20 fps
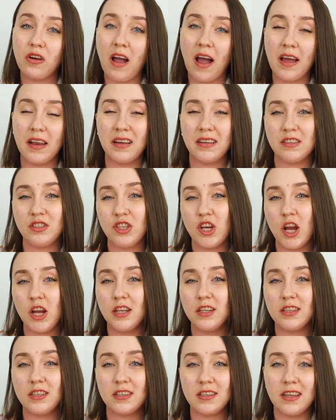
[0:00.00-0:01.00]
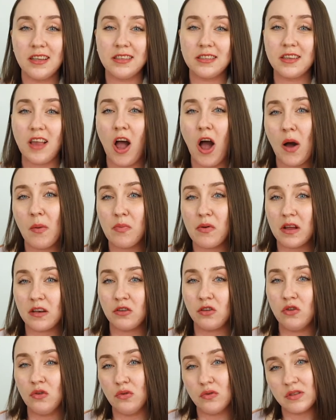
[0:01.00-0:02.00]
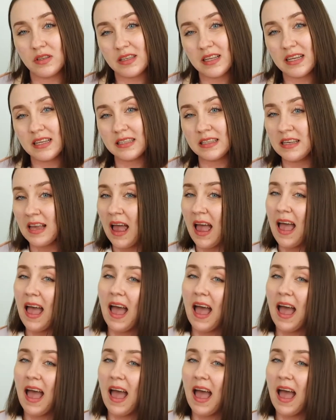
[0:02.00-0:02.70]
kind of change things up and use this